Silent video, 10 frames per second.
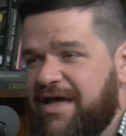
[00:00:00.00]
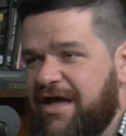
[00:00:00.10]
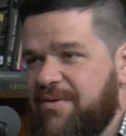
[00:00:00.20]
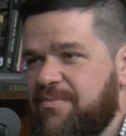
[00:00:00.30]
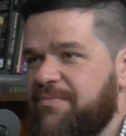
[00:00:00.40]

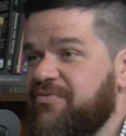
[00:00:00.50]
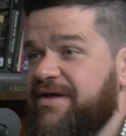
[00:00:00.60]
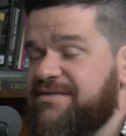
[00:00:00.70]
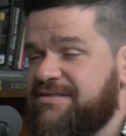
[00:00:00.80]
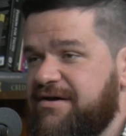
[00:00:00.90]
became a
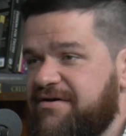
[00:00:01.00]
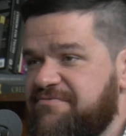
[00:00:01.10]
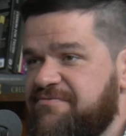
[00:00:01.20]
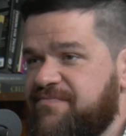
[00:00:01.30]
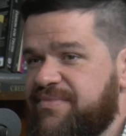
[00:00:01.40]
place
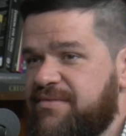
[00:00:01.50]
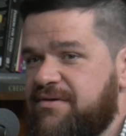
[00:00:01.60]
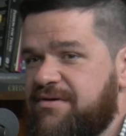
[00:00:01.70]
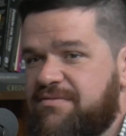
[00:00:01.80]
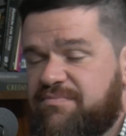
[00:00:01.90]
of
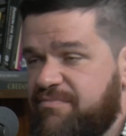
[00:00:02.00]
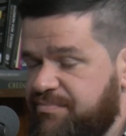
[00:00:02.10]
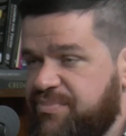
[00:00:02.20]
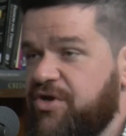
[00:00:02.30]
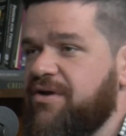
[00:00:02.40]

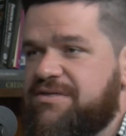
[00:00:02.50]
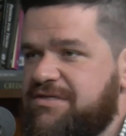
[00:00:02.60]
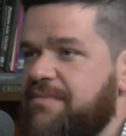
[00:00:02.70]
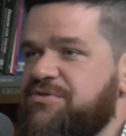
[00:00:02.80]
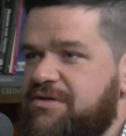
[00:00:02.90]
pure
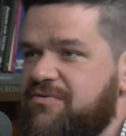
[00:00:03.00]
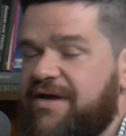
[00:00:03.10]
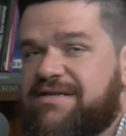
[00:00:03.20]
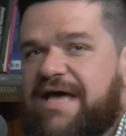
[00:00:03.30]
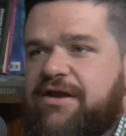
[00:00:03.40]
consumption,
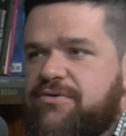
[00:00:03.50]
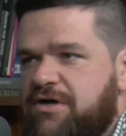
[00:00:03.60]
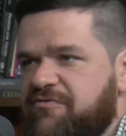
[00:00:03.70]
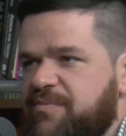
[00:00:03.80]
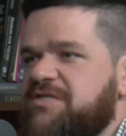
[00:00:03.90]
right? Dad
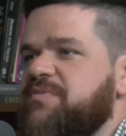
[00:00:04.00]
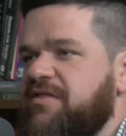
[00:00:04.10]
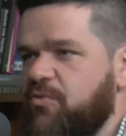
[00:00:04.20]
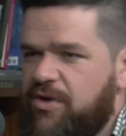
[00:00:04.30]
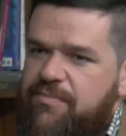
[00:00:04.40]
goes off and makes
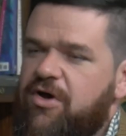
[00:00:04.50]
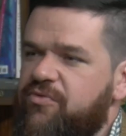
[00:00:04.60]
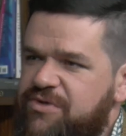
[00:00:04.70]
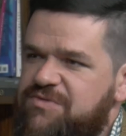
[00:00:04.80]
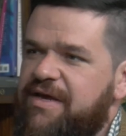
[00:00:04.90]
money, and then we come
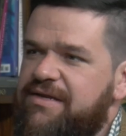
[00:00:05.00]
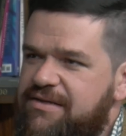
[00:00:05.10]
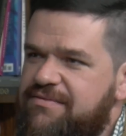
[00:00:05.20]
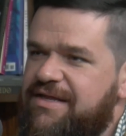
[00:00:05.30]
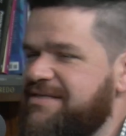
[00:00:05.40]
home and we
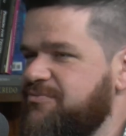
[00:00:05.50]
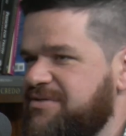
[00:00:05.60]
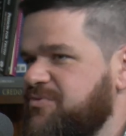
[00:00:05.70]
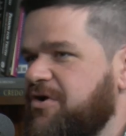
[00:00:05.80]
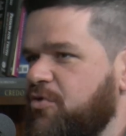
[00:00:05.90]
spend it. That's how,
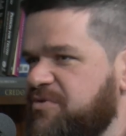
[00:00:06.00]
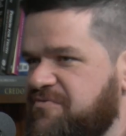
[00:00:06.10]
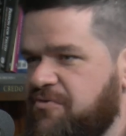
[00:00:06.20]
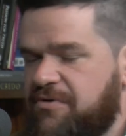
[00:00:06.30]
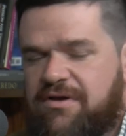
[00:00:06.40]
that's what a home
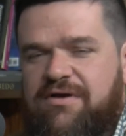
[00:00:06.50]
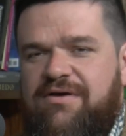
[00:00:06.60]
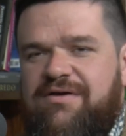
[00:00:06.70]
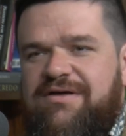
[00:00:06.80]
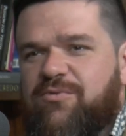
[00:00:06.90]
is for.
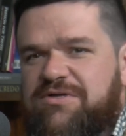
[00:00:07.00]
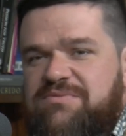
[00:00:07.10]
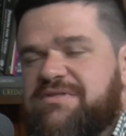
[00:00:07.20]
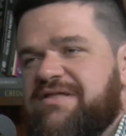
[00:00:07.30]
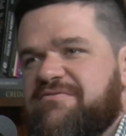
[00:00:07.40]
It
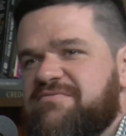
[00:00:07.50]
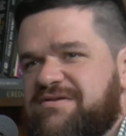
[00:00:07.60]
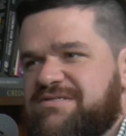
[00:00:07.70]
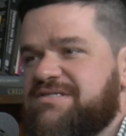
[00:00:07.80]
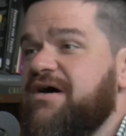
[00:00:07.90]
wasn't then the,
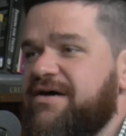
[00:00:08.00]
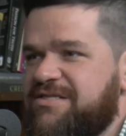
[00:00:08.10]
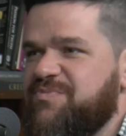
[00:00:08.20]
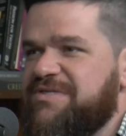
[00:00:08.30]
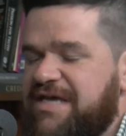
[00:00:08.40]
the
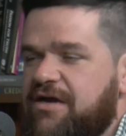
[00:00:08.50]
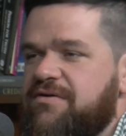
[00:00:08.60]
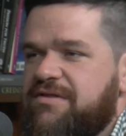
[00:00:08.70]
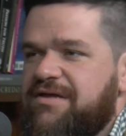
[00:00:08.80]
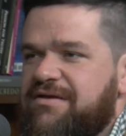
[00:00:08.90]
sons
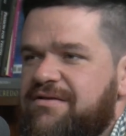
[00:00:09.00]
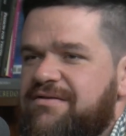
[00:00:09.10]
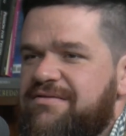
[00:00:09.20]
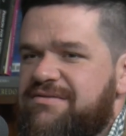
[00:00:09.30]
particularly